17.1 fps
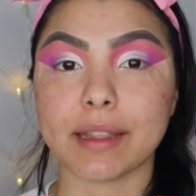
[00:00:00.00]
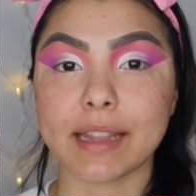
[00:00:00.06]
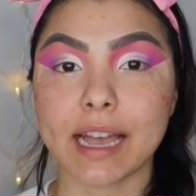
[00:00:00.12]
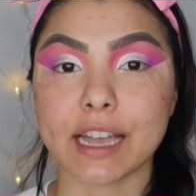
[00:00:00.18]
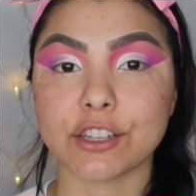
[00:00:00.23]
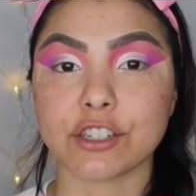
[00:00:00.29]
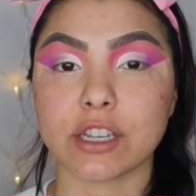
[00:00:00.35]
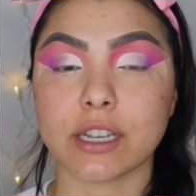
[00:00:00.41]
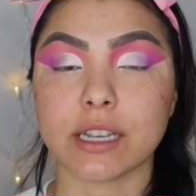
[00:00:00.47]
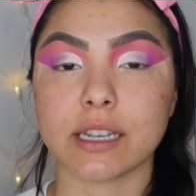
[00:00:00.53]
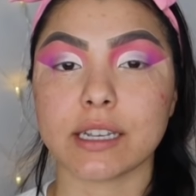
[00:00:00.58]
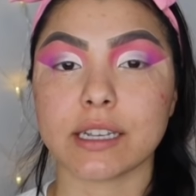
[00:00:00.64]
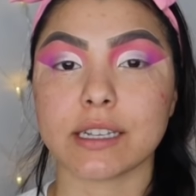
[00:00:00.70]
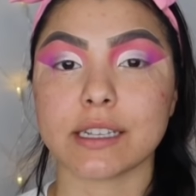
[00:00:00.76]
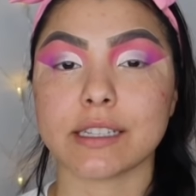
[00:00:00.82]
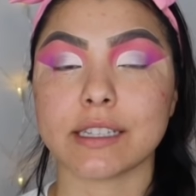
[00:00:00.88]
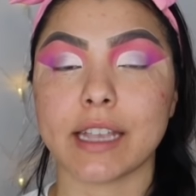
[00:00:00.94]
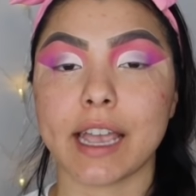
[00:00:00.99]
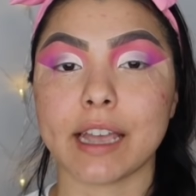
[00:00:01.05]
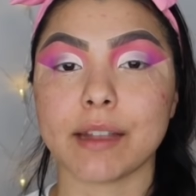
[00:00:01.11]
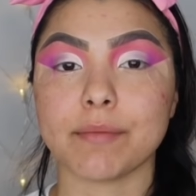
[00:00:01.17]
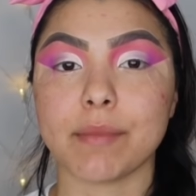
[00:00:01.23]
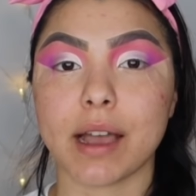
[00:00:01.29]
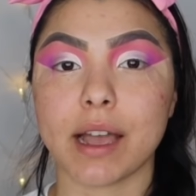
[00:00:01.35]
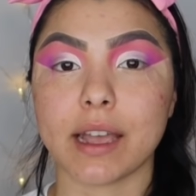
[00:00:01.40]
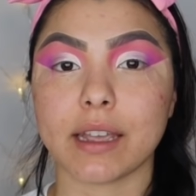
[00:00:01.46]
lashes
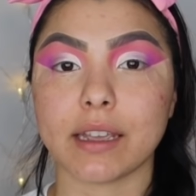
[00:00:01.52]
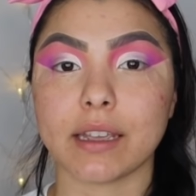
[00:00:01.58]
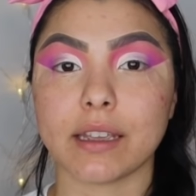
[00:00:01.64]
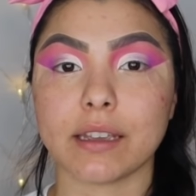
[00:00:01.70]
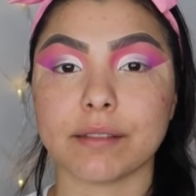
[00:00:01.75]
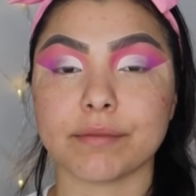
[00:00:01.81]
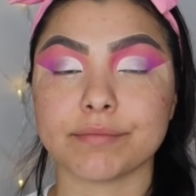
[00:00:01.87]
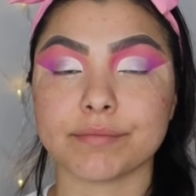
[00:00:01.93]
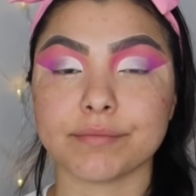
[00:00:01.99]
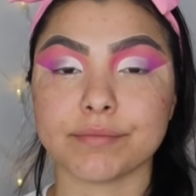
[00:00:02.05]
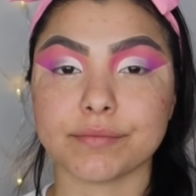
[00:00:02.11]
and my